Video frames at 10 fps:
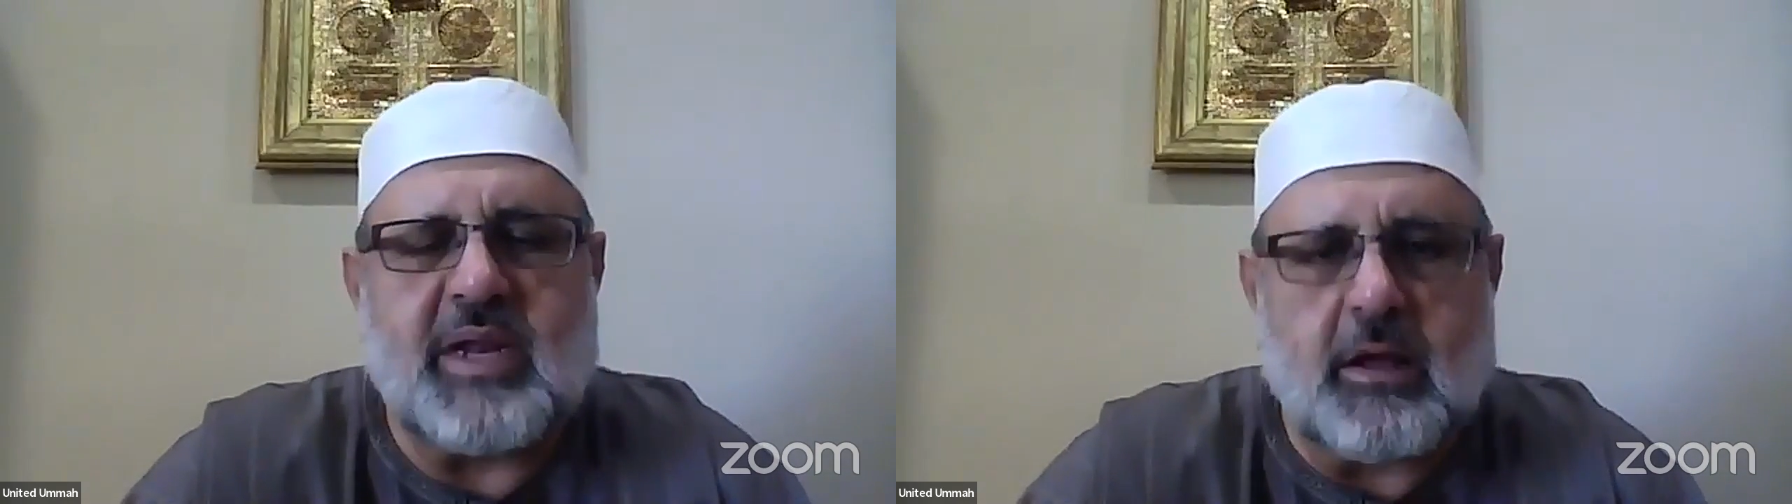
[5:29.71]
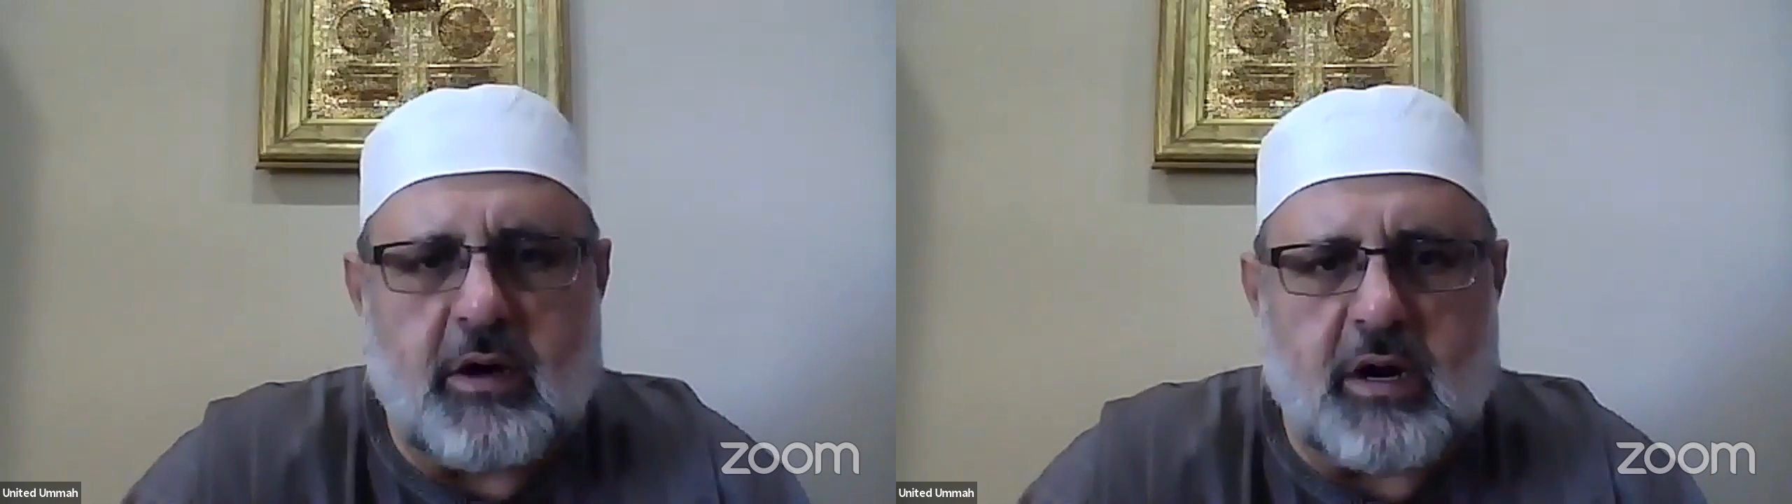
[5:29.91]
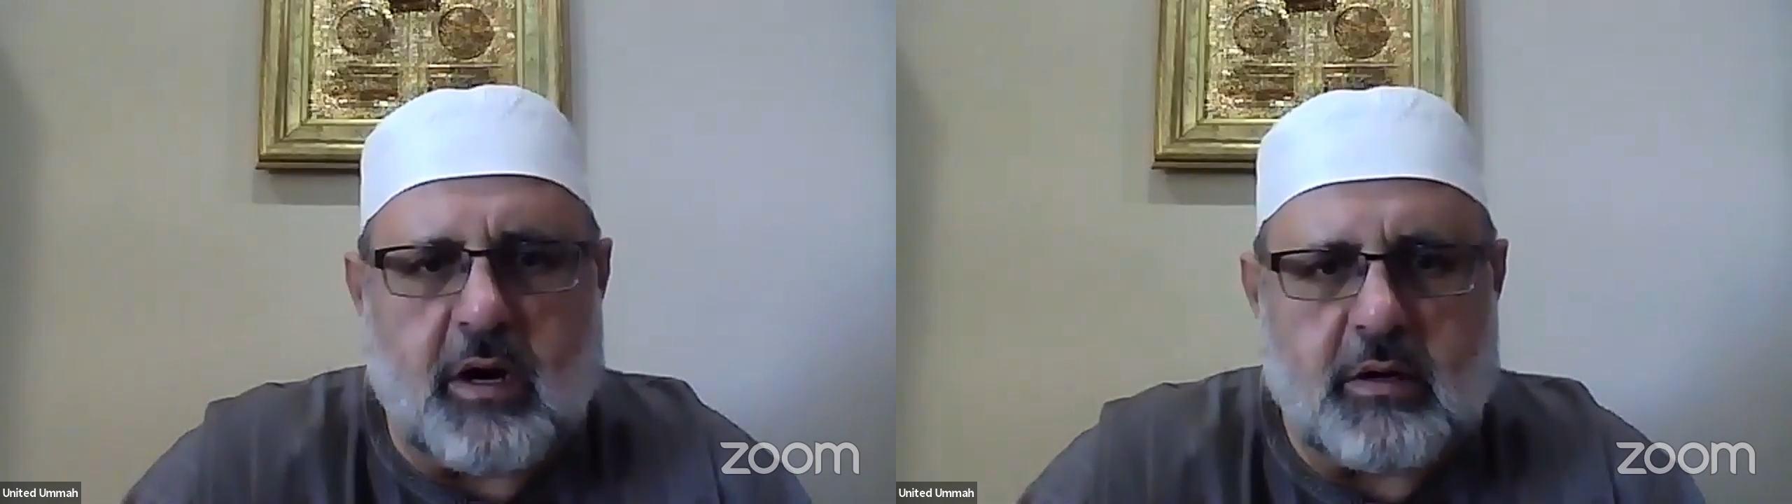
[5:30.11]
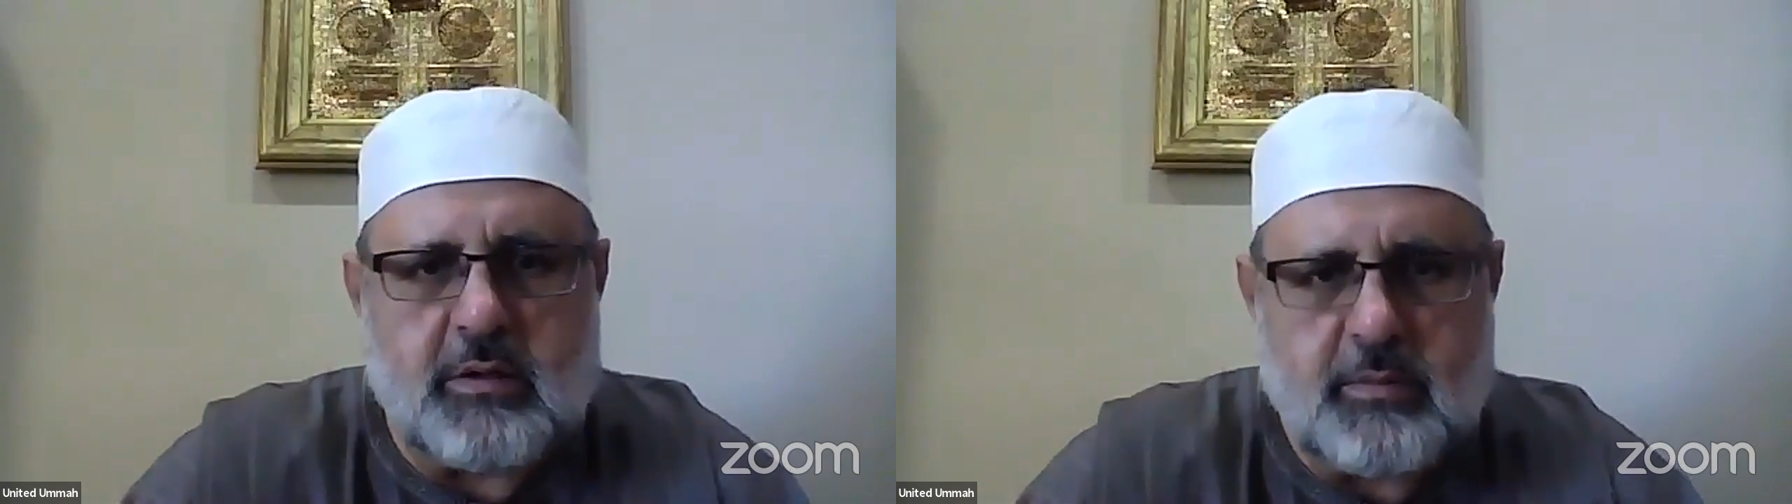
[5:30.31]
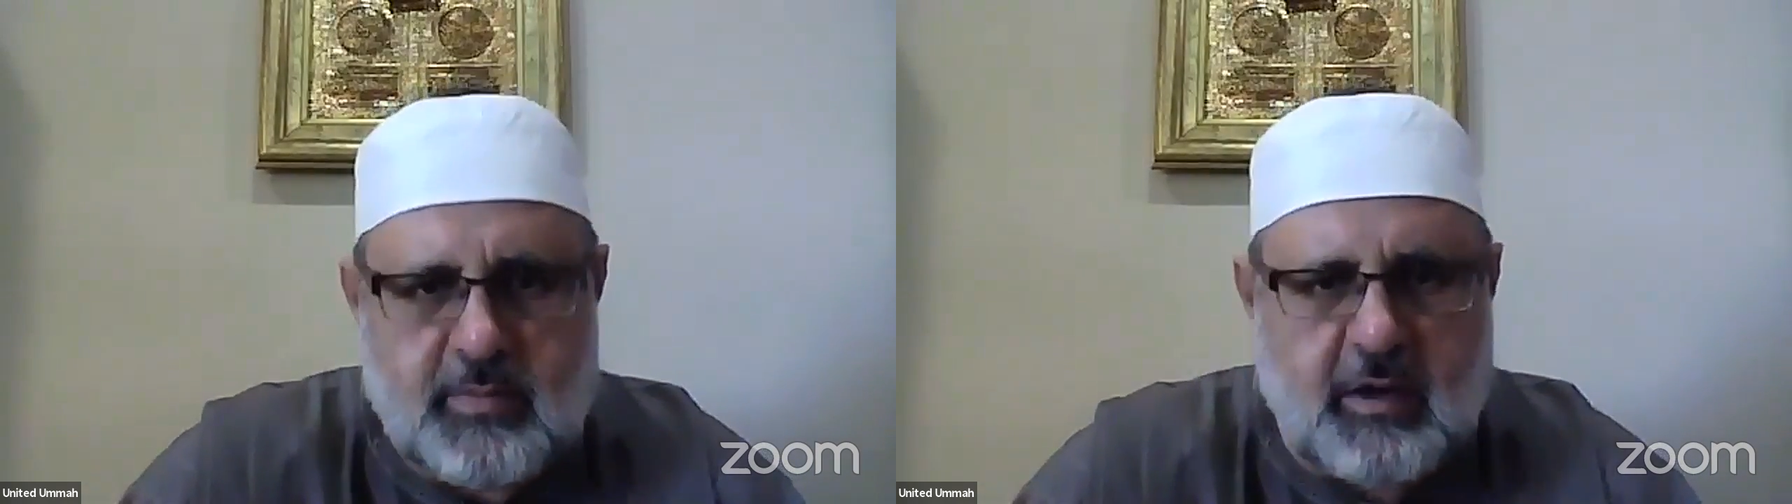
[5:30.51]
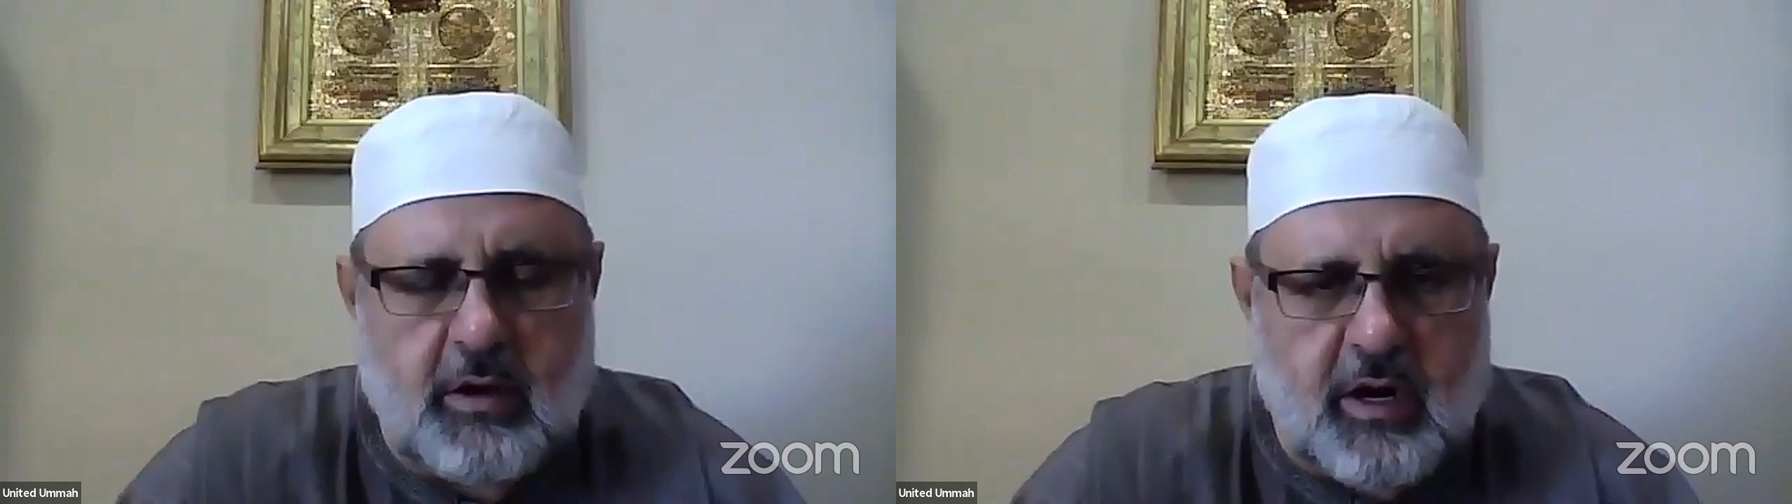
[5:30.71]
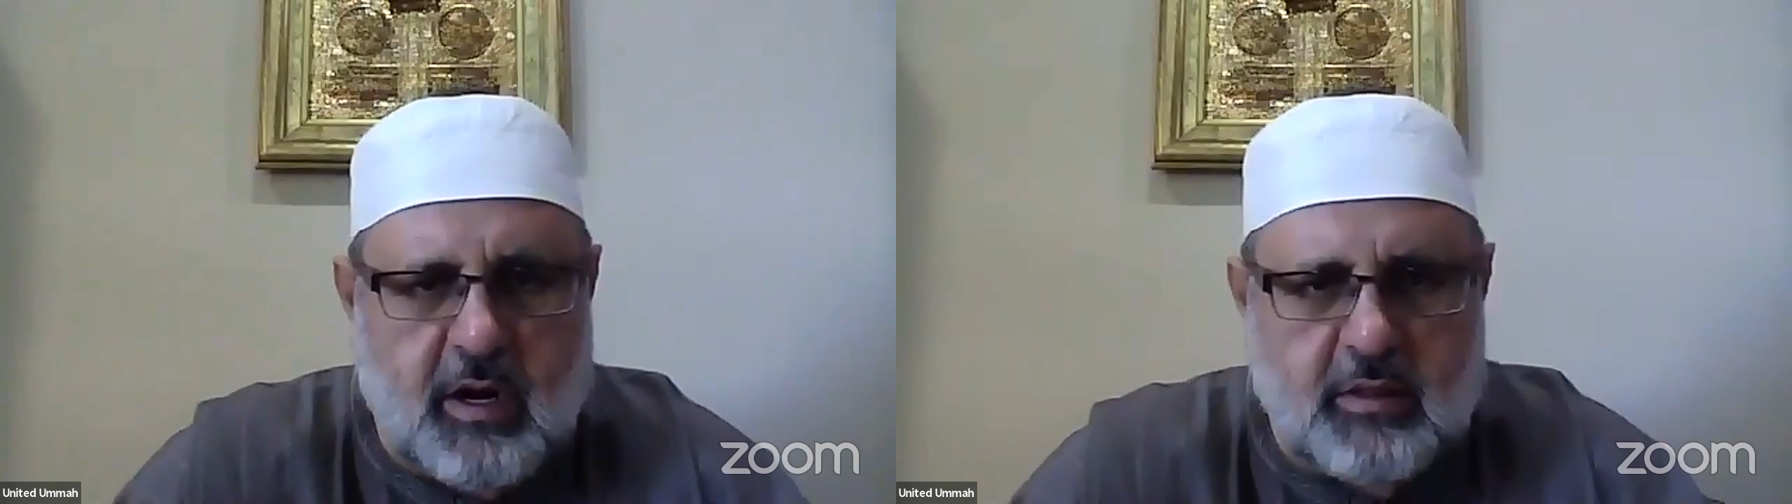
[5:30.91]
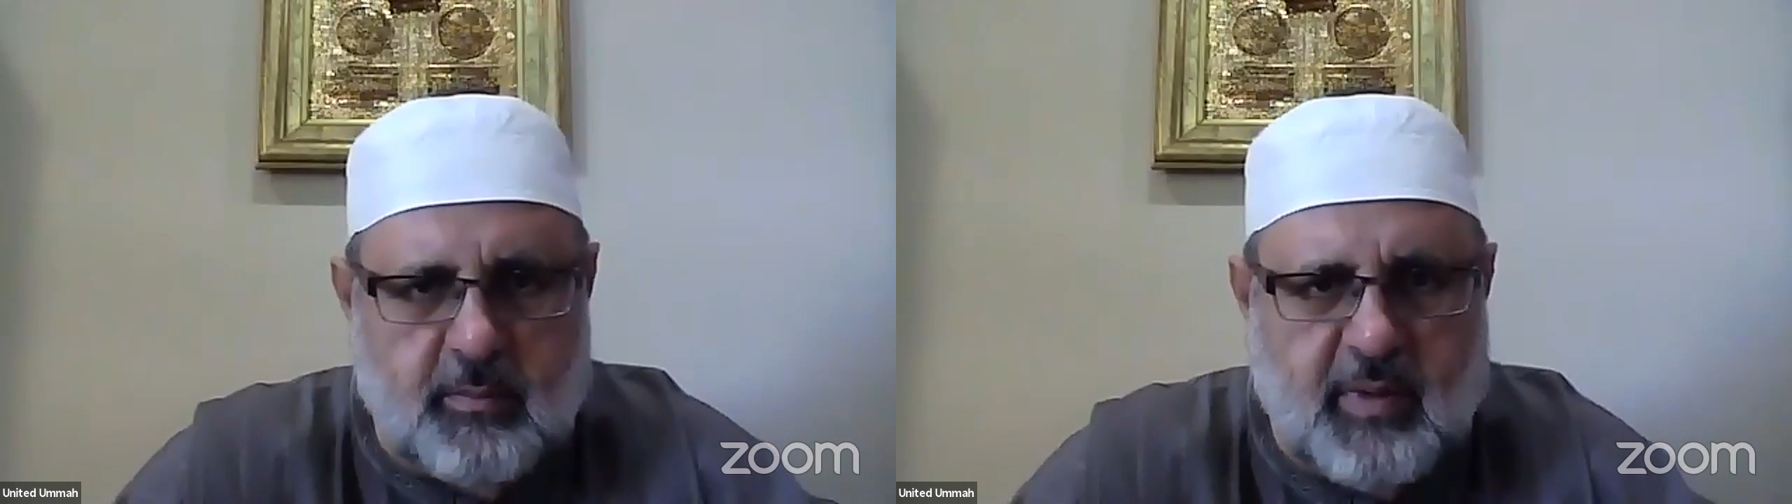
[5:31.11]
aqarar,
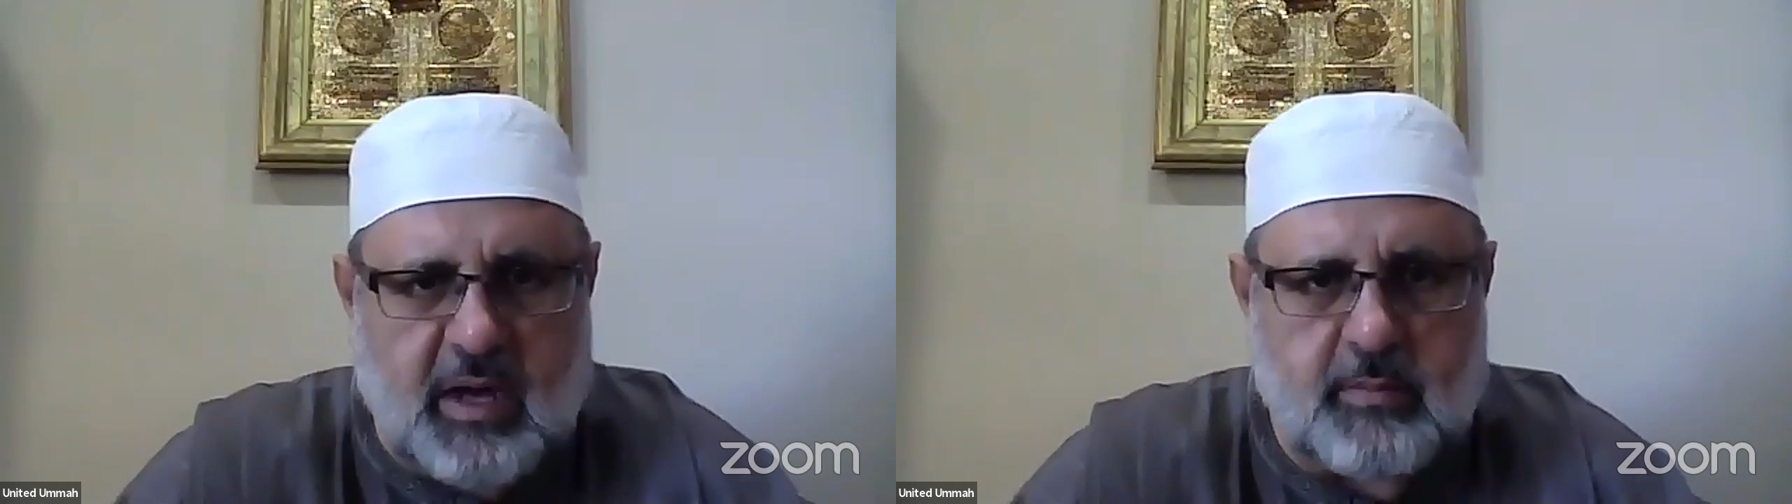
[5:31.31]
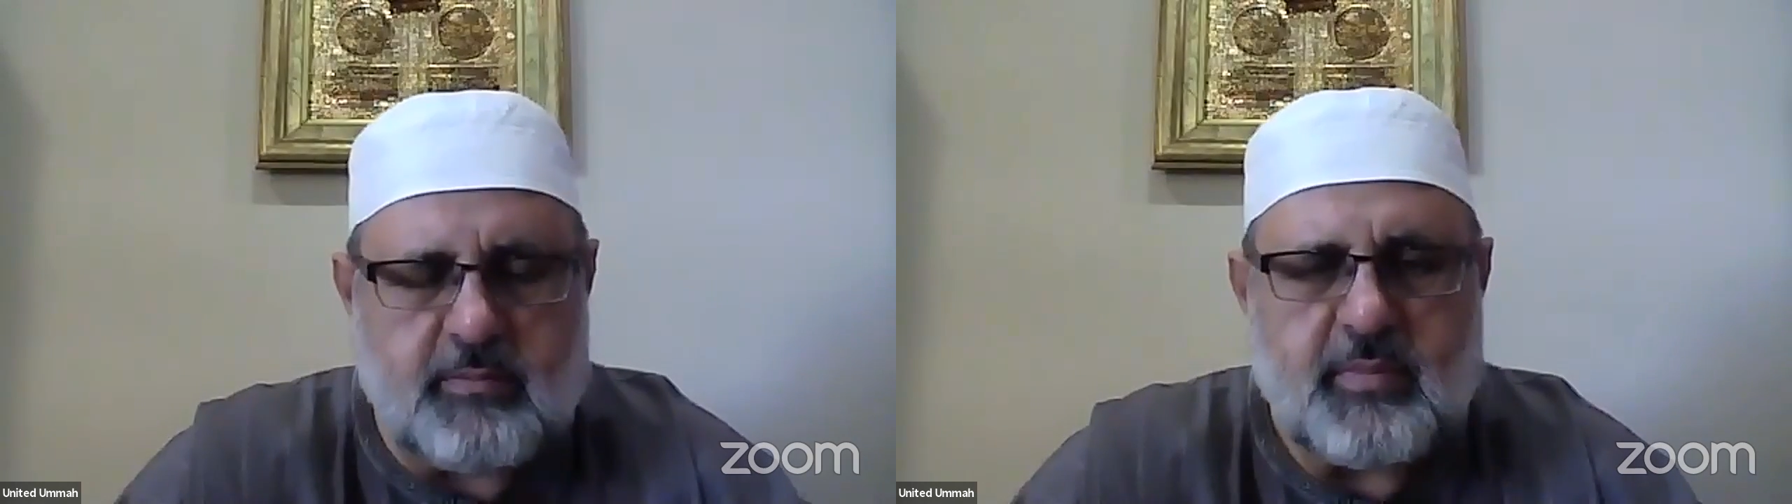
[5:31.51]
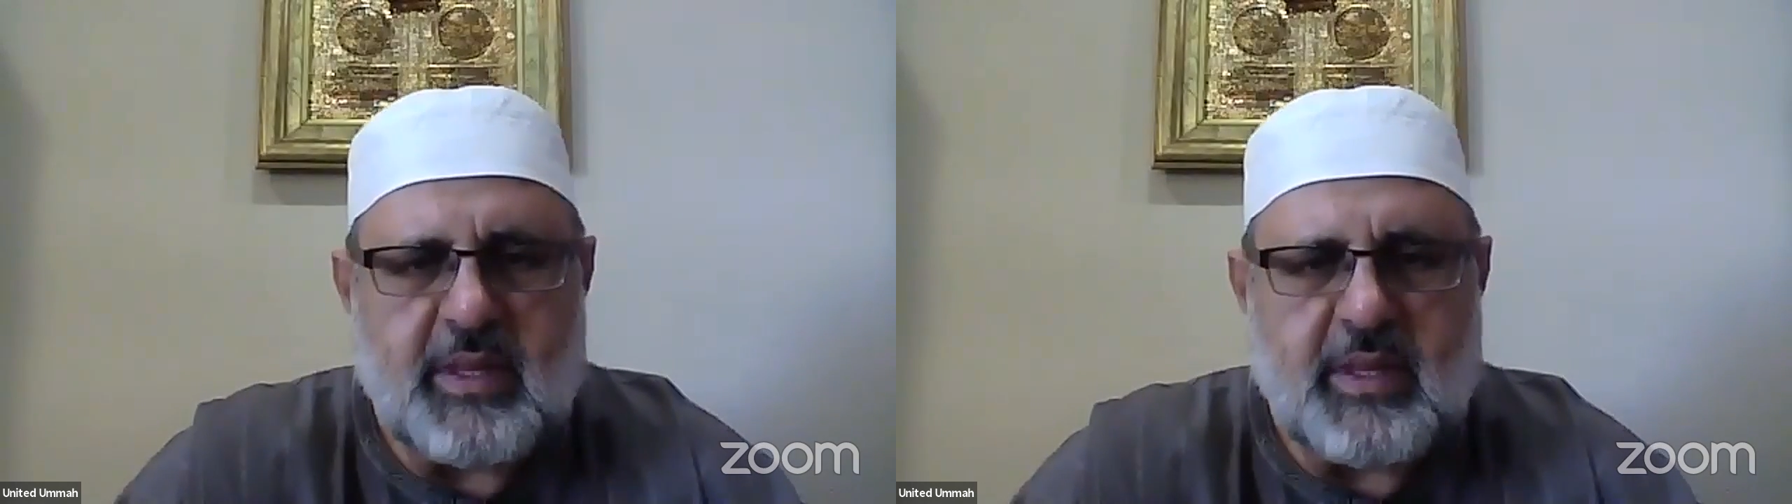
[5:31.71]
the bottom.